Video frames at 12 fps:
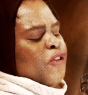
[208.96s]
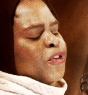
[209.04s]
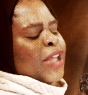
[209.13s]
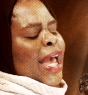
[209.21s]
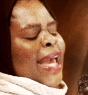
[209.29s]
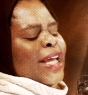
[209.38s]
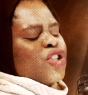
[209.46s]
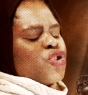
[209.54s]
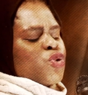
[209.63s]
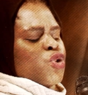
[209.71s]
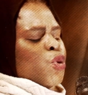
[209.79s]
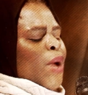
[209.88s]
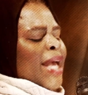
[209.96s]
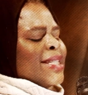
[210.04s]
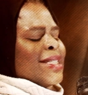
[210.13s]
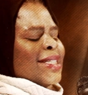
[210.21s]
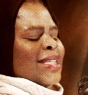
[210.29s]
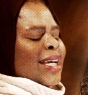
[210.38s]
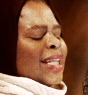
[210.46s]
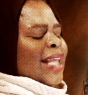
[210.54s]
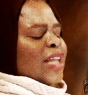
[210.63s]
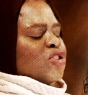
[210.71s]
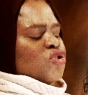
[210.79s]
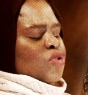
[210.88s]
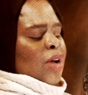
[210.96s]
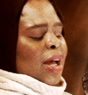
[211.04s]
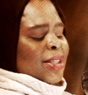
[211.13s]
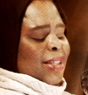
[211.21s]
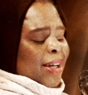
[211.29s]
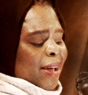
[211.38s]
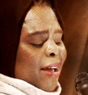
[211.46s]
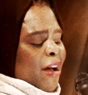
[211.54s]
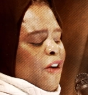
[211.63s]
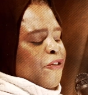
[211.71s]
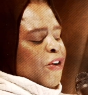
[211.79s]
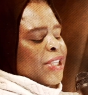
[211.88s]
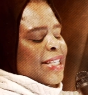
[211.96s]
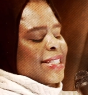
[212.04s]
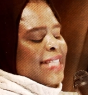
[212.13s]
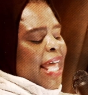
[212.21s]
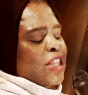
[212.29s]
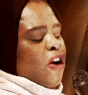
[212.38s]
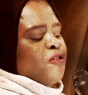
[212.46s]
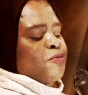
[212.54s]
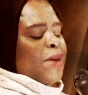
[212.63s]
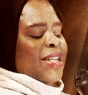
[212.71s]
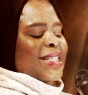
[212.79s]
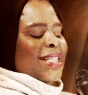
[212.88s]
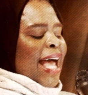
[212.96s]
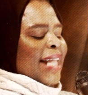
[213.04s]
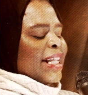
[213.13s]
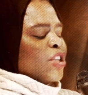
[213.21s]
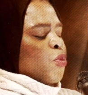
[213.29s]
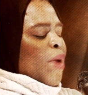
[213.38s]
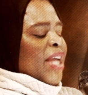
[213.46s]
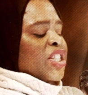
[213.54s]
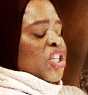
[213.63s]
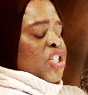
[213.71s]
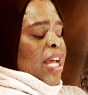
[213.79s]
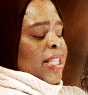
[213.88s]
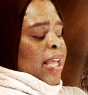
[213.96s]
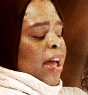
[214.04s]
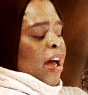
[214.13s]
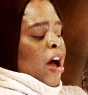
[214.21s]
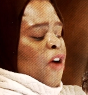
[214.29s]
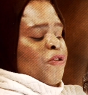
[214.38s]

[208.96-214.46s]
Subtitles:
For the angels who hasten to collect the shuhada. For the scent of musk lining the way to Jannah.